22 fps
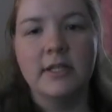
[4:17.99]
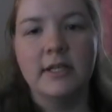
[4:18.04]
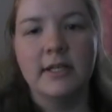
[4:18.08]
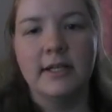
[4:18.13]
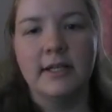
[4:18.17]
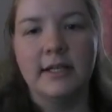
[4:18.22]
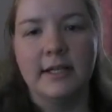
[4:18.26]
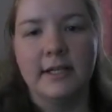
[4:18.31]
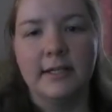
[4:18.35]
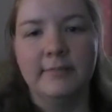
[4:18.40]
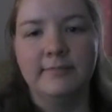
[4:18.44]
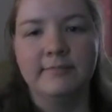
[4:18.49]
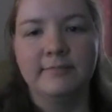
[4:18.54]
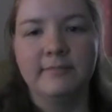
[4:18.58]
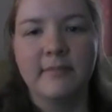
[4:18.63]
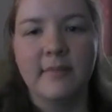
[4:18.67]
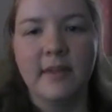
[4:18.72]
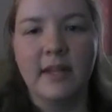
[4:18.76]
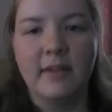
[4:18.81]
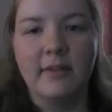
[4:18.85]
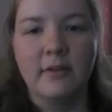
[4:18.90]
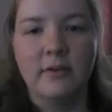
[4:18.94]
uh,
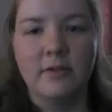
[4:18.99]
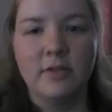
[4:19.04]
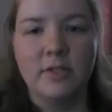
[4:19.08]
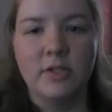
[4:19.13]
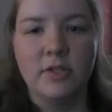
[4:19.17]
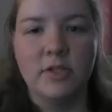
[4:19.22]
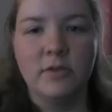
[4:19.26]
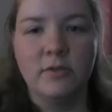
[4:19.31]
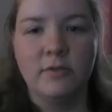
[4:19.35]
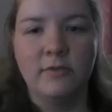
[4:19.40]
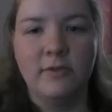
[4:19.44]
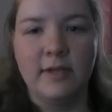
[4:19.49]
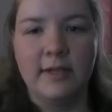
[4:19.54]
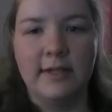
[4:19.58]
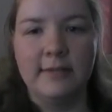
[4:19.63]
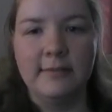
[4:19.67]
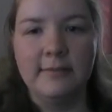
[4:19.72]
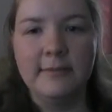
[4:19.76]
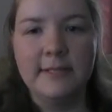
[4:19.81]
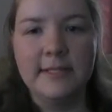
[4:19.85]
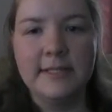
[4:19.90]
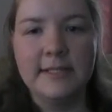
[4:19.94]
those two
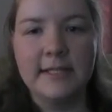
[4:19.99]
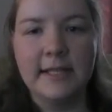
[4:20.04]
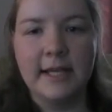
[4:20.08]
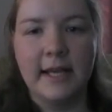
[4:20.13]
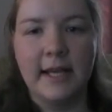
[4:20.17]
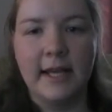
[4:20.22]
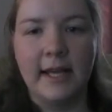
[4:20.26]
films.